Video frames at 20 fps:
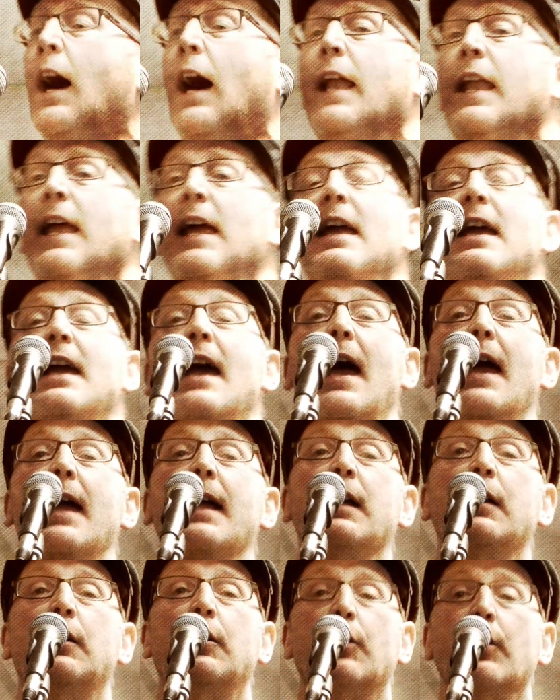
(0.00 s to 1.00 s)
and he
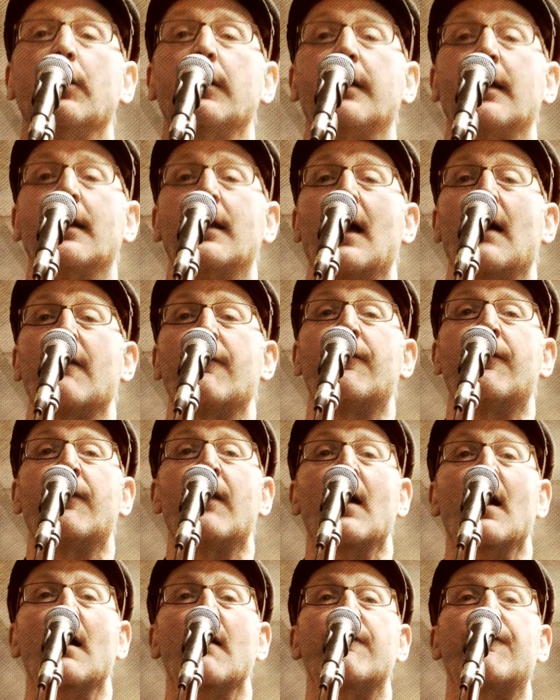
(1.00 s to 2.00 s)
ain't good enough
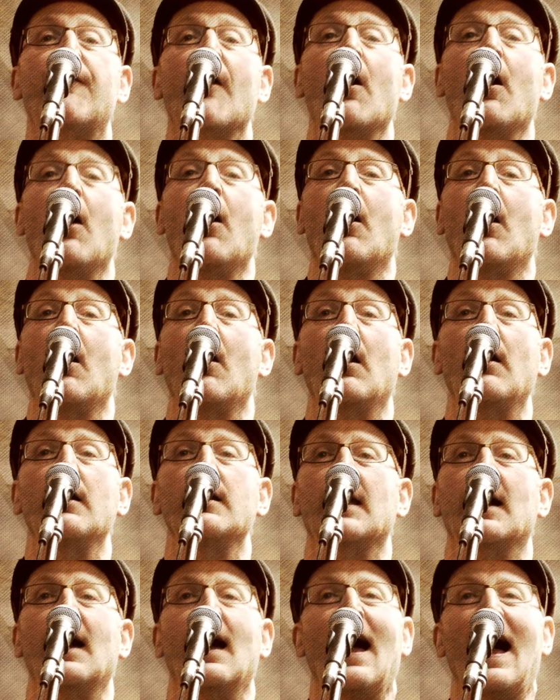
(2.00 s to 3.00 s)
for
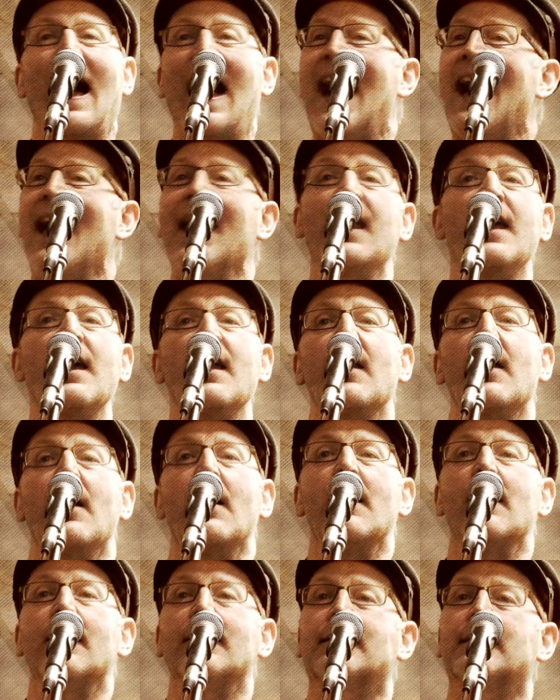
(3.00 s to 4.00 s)
you. And it
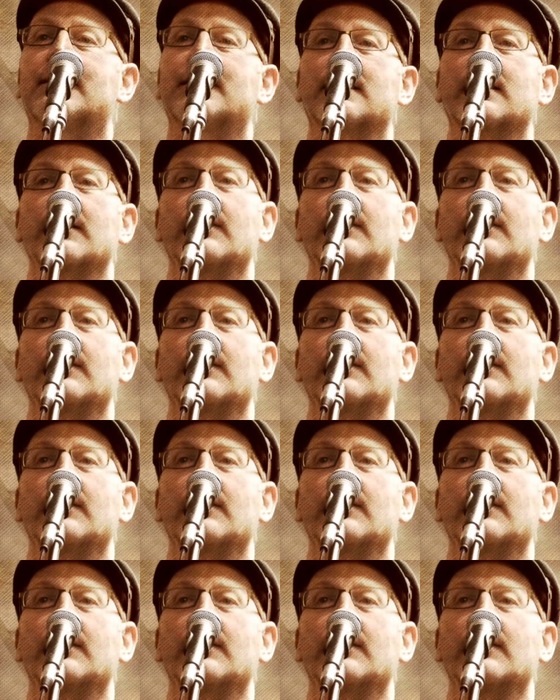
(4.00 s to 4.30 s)
hurts,